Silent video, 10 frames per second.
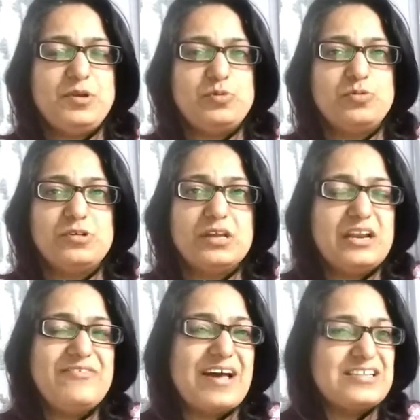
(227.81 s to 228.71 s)
you
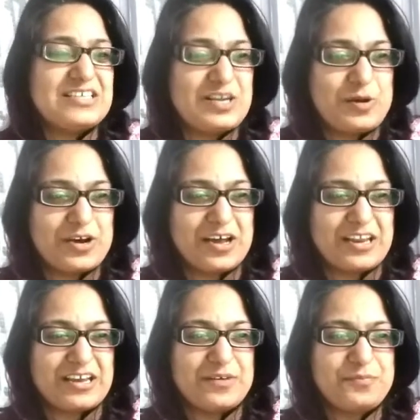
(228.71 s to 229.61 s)
advance in your
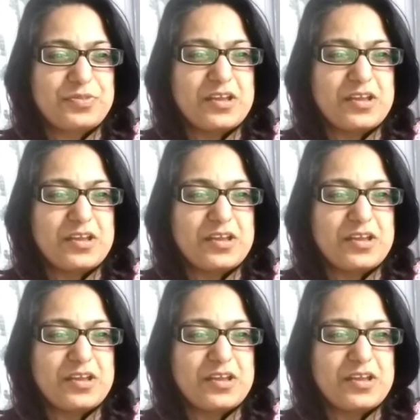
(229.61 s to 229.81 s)
career.